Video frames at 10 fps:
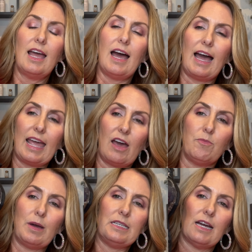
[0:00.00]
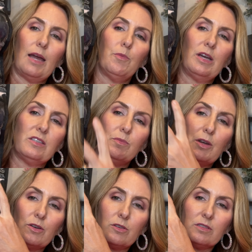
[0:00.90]
I have my Time-Wise
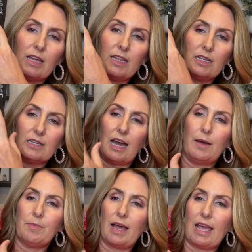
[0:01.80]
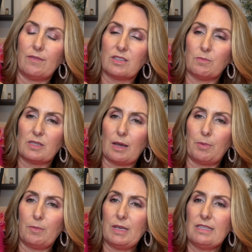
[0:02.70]
Miracle Set at the top. I have some
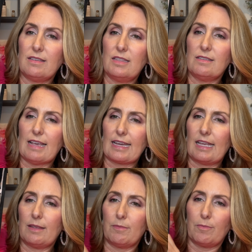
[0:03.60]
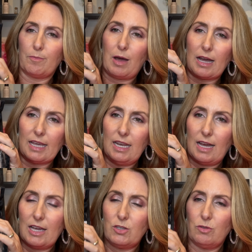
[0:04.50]
supplements in the second
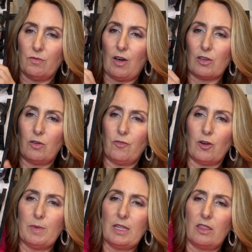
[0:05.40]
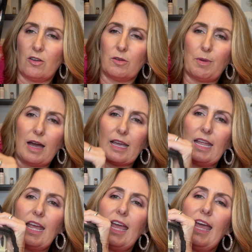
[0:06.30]
pocket. I do the Voluform in the third
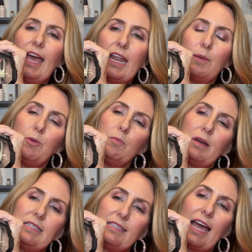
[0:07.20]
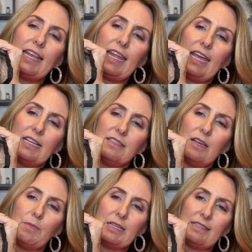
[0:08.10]
pocket, and I put my satin hands
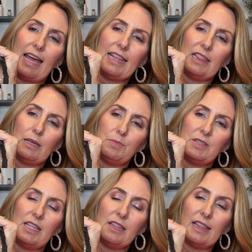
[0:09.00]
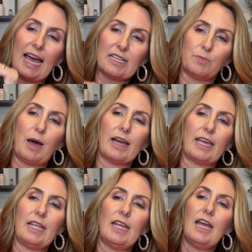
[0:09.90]
and my satin lips in the last pocket.